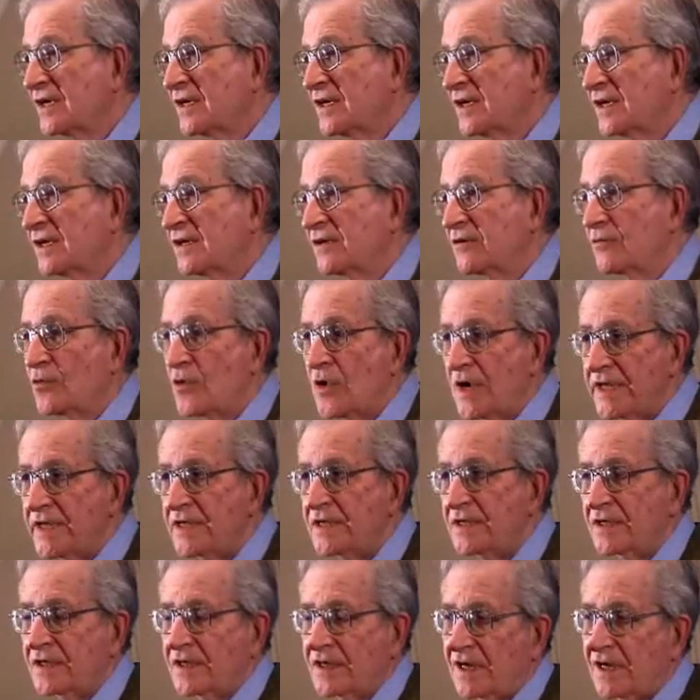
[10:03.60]

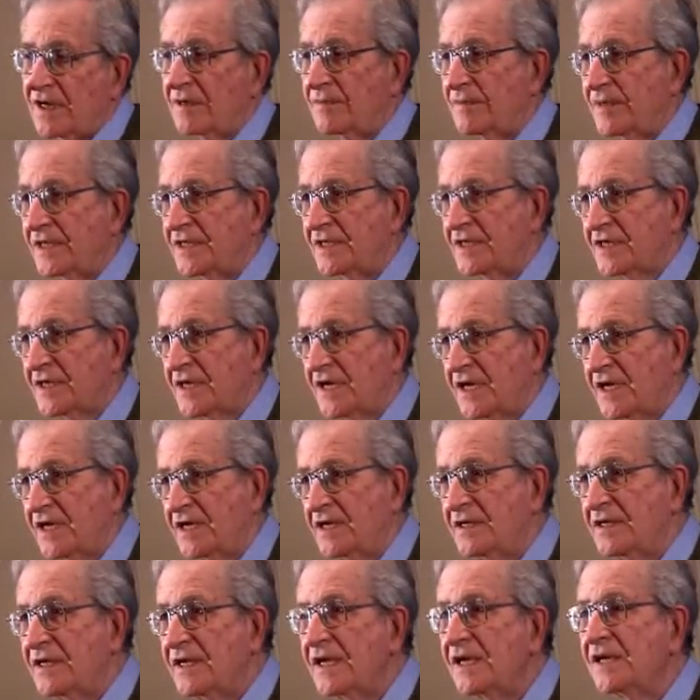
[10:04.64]
One comment that I
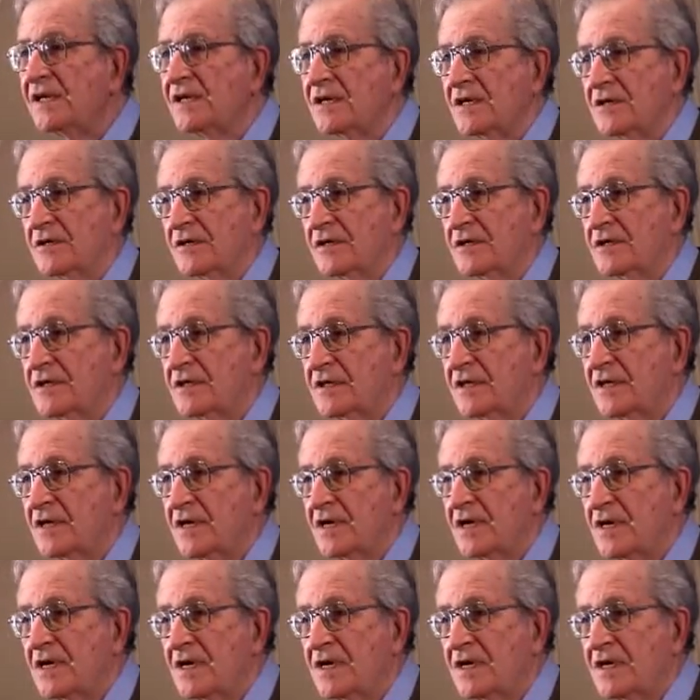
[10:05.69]
didn't notice
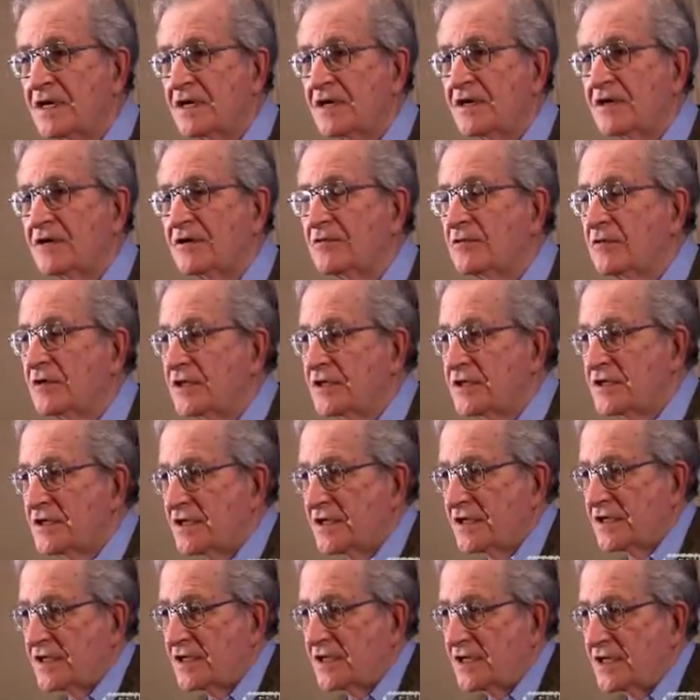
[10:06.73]
was
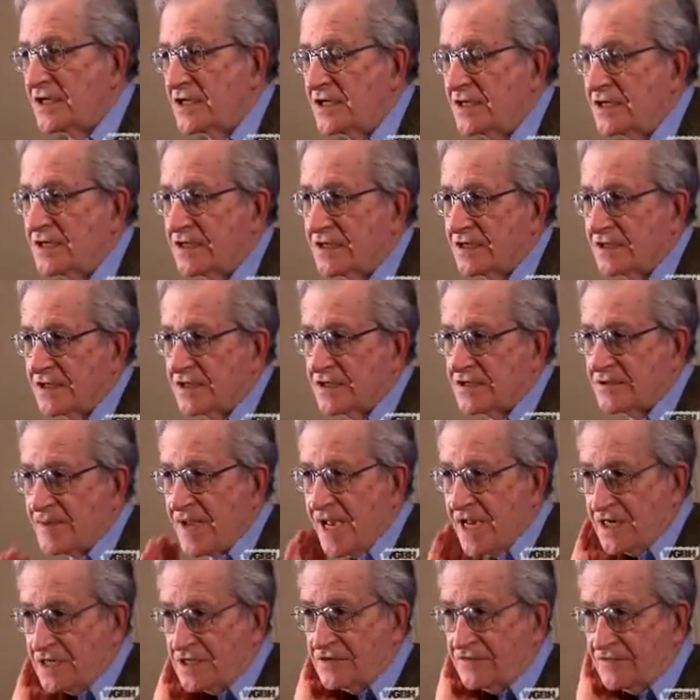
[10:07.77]
that the
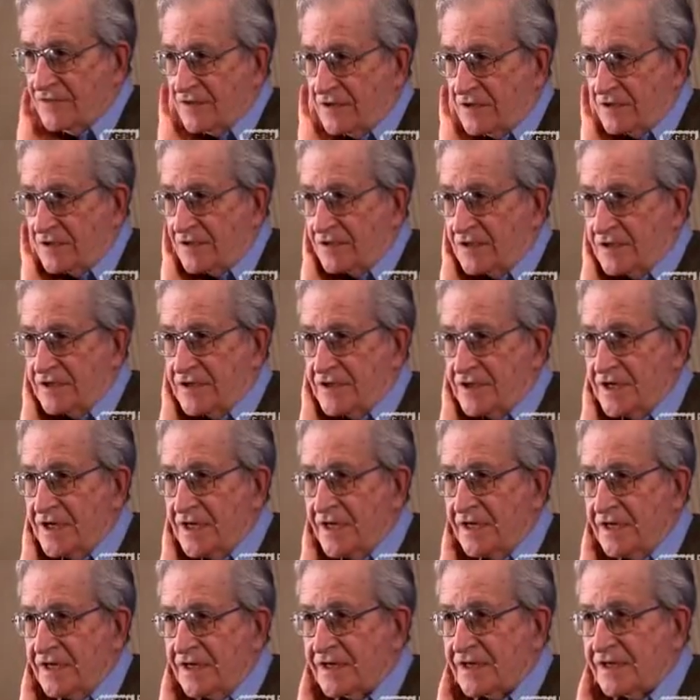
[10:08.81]
Spanish voters
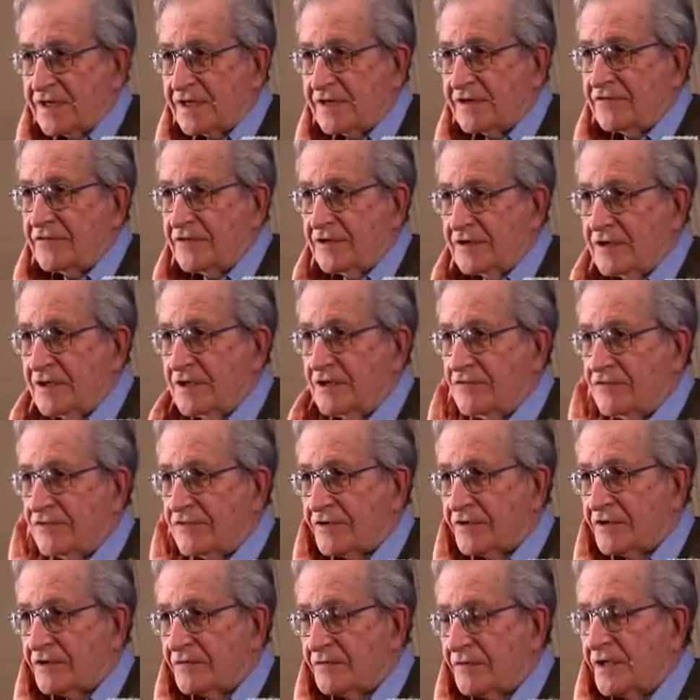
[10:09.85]
voted
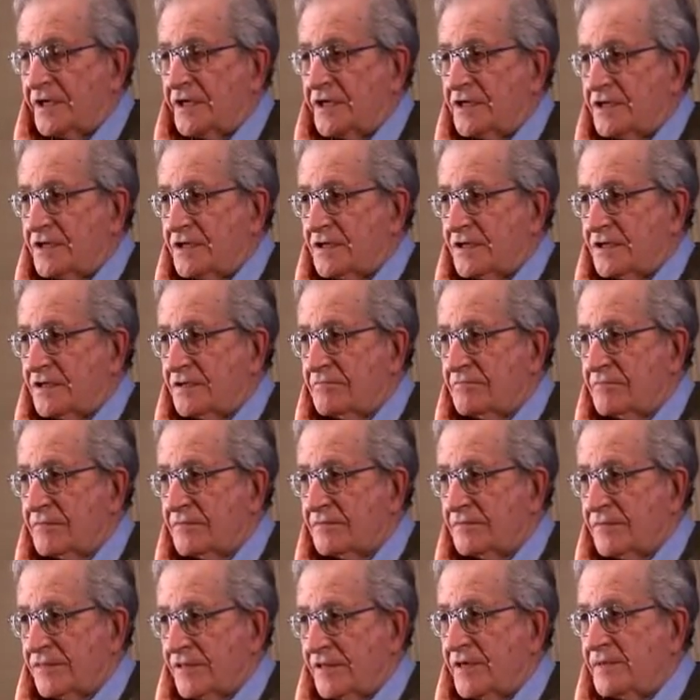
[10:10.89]
for what is
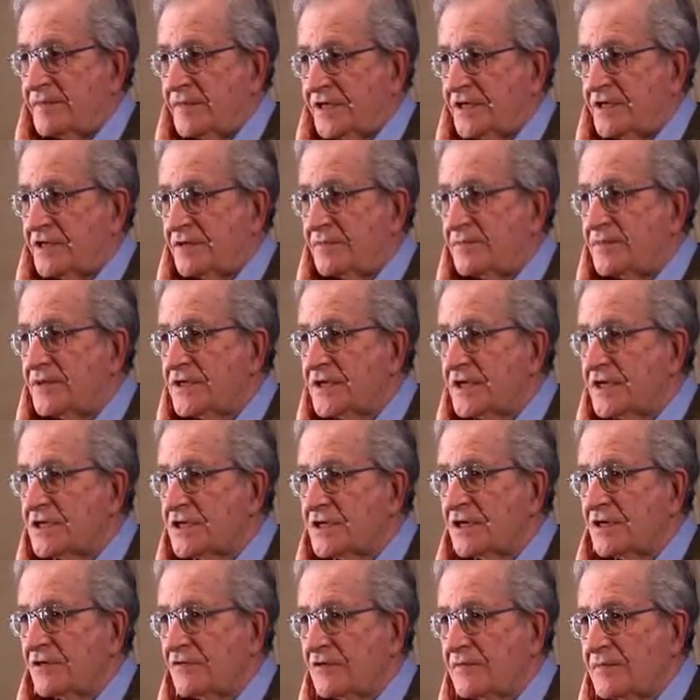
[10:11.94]
pretty much the
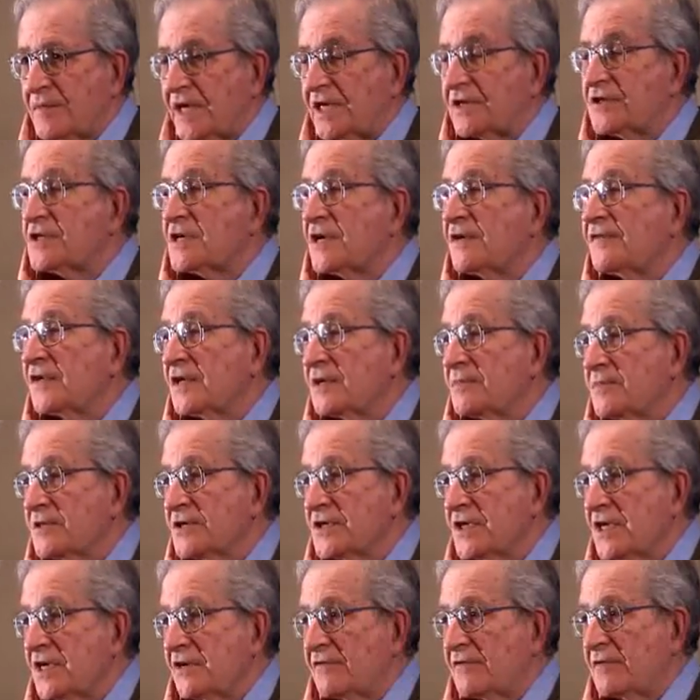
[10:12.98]
position of about
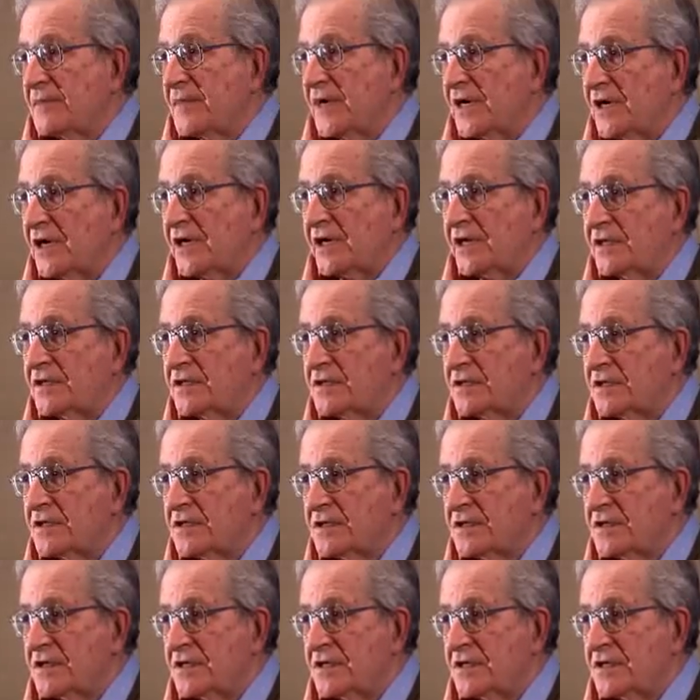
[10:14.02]
70% of Americans.